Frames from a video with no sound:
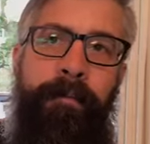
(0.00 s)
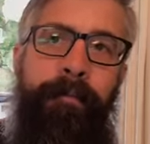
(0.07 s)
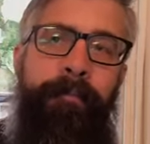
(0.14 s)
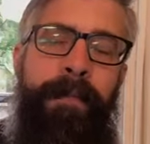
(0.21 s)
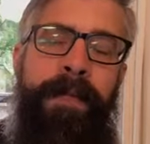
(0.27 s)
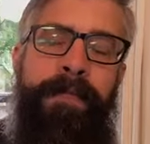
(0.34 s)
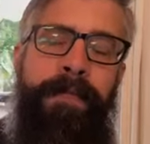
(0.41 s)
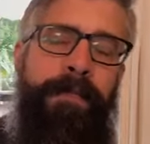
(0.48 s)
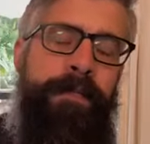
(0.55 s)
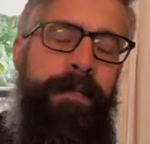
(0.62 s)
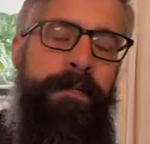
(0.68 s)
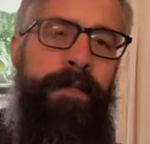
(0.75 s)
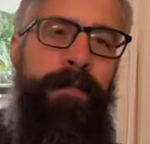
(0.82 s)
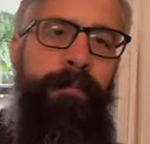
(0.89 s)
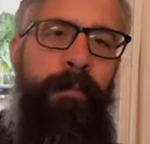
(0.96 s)
makes this
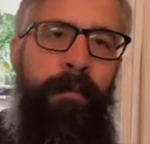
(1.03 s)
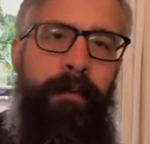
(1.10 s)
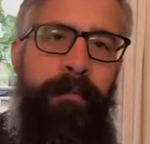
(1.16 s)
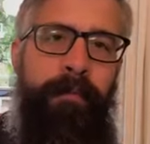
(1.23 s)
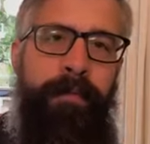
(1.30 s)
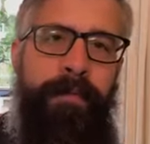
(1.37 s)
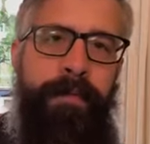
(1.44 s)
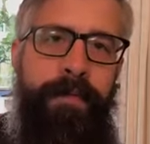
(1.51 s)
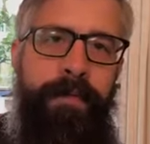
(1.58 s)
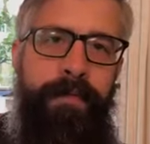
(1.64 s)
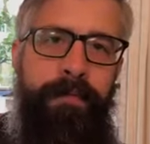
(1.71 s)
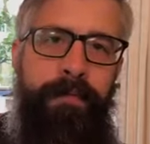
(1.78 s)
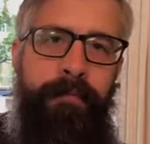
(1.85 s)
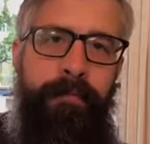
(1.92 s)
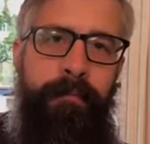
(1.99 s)
such an
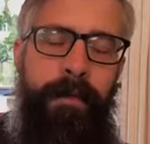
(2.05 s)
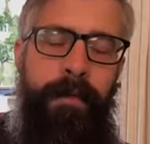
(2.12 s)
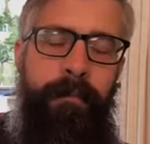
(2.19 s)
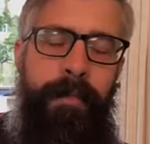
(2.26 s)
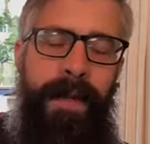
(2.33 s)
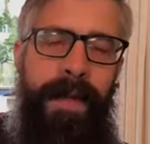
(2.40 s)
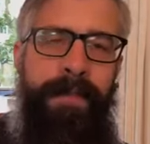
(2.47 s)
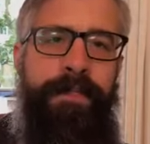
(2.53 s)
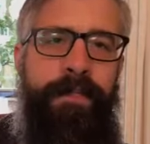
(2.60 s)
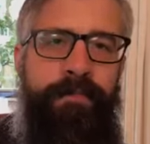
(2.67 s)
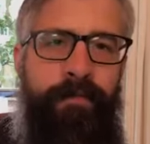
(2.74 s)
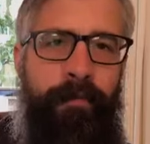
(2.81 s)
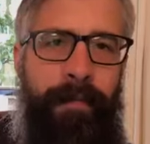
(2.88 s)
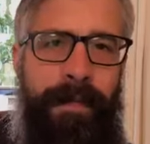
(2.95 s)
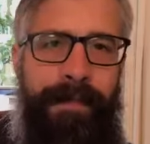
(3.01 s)
important uh, passage
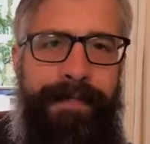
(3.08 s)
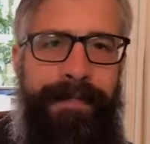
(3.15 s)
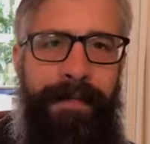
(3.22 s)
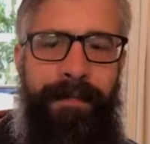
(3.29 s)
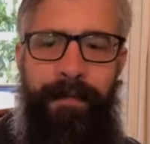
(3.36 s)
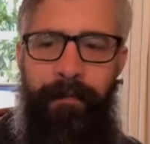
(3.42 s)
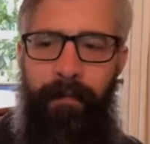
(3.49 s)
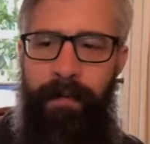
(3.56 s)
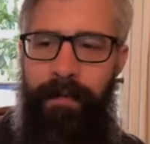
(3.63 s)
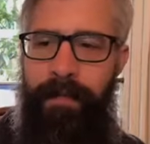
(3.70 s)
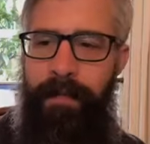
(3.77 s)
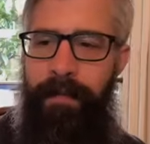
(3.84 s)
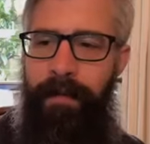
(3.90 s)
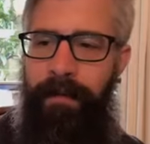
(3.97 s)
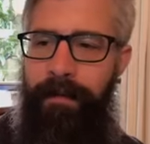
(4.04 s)
for me is that it
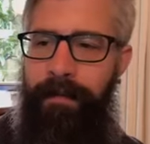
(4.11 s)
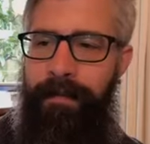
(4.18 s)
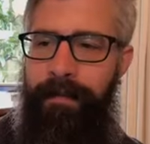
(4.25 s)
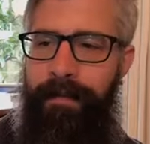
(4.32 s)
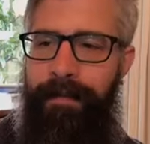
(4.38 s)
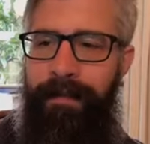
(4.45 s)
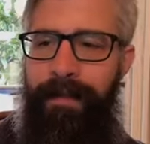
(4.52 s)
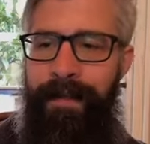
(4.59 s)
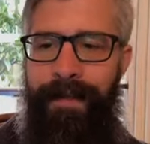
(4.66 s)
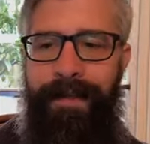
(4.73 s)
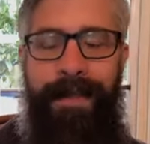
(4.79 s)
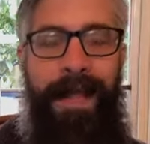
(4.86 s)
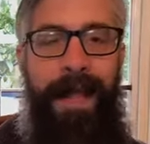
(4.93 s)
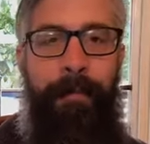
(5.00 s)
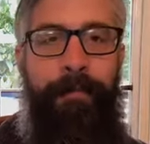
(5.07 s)
really, I think it,
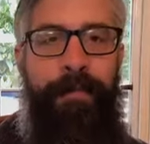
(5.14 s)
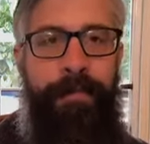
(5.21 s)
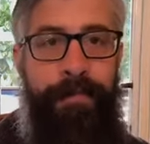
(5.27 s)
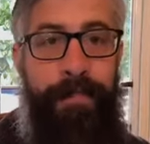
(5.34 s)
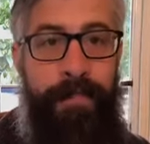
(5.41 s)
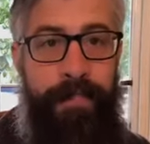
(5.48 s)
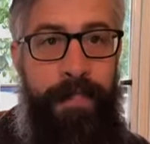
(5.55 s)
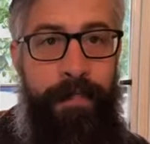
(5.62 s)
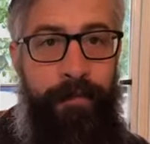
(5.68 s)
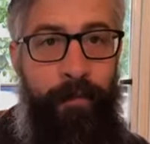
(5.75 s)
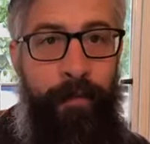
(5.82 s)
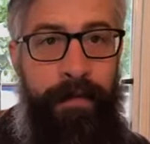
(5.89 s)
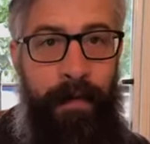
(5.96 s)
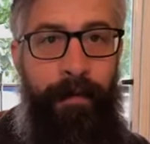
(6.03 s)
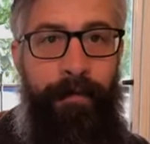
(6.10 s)
it captures the
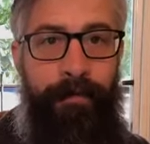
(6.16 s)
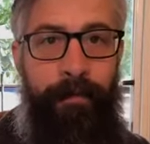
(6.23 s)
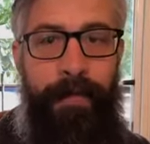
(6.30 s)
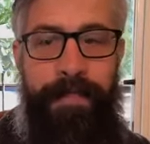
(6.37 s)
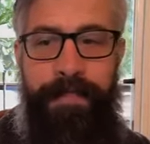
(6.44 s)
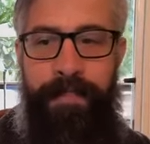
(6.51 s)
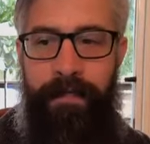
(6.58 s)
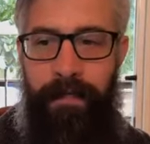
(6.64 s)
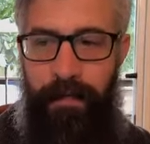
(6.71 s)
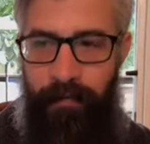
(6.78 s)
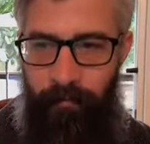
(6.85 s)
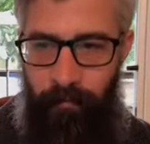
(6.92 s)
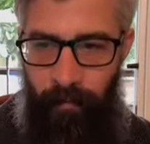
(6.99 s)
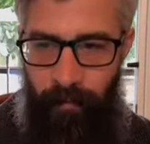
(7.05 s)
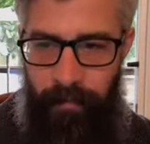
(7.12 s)
central characteristic
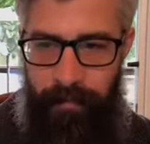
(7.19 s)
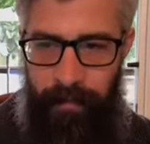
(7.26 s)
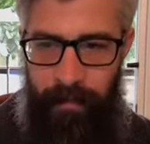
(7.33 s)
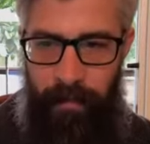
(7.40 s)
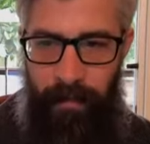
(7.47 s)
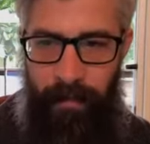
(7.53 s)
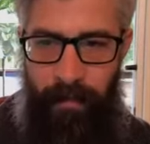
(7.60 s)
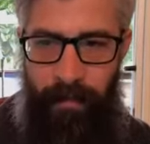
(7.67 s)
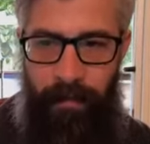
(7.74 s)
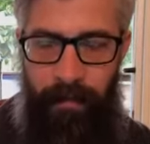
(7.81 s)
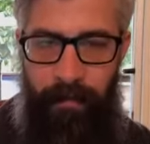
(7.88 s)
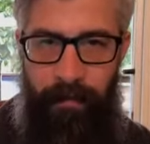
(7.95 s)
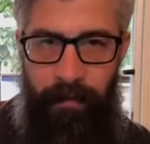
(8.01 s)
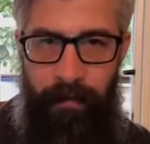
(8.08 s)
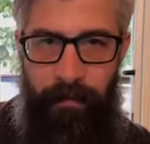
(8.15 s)
of what
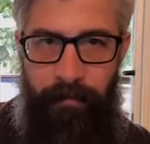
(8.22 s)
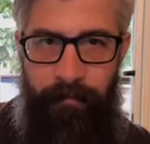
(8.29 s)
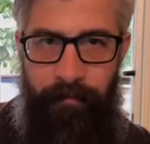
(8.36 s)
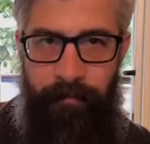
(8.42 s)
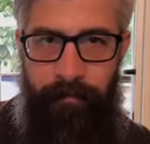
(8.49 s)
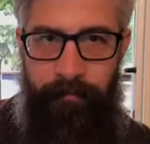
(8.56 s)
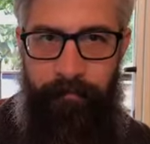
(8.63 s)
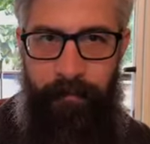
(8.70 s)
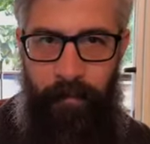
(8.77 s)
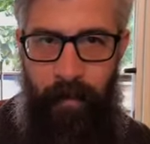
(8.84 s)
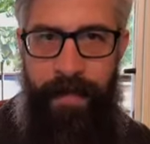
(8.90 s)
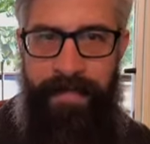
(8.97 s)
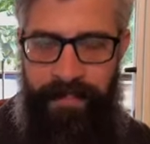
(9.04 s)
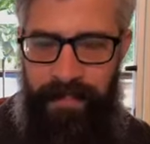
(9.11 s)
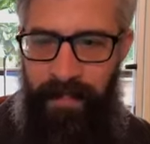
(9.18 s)
uh,
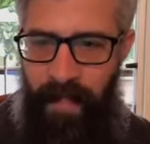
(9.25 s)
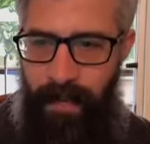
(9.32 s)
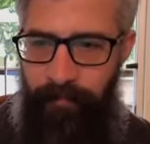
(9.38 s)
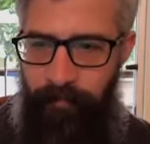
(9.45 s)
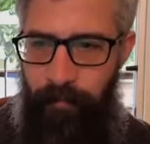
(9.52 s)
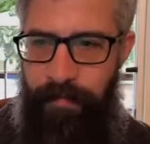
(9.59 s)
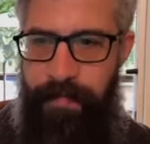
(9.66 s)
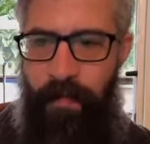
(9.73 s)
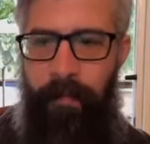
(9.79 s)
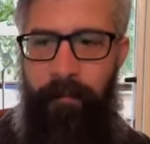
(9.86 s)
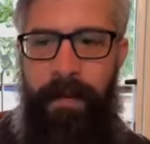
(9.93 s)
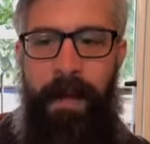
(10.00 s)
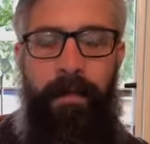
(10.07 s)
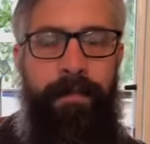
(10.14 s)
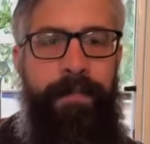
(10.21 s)
Christ's life was all
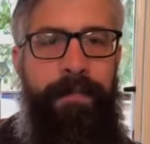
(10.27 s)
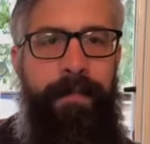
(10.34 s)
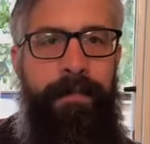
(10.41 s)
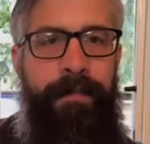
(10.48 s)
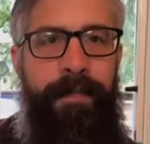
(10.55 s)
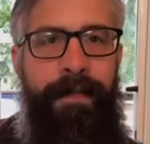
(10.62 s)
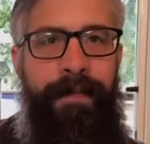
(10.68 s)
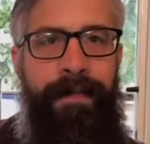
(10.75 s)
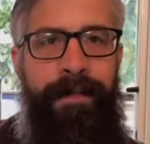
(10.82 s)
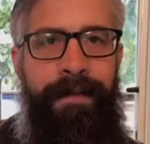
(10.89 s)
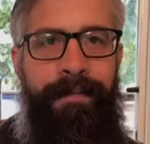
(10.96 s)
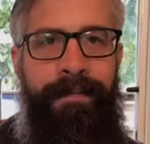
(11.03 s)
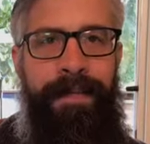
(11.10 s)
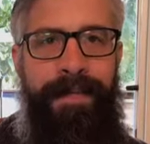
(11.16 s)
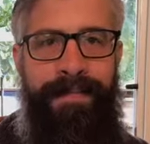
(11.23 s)
about and,
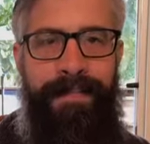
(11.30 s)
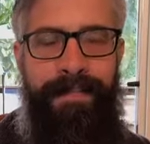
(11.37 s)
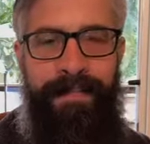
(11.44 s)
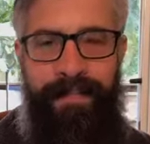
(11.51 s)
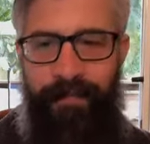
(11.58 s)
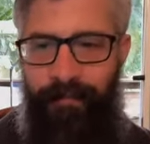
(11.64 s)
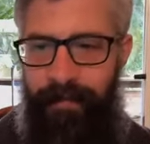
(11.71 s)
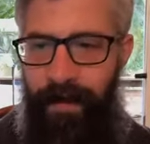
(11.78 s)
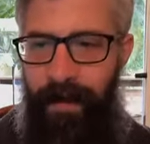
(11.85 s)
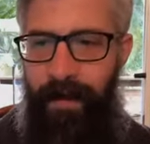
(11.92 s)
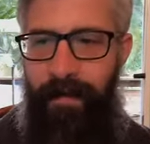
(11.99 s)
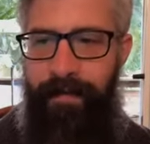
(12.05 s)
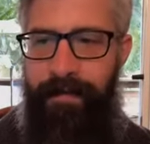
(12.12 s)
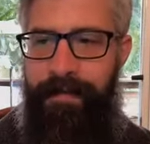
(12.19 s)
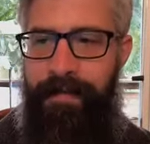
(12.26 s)
and the essence of
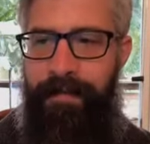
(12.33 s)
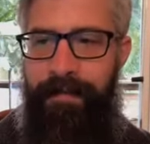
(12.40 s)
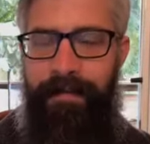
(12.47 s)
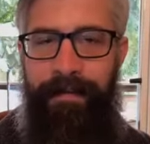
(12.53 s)
God. It,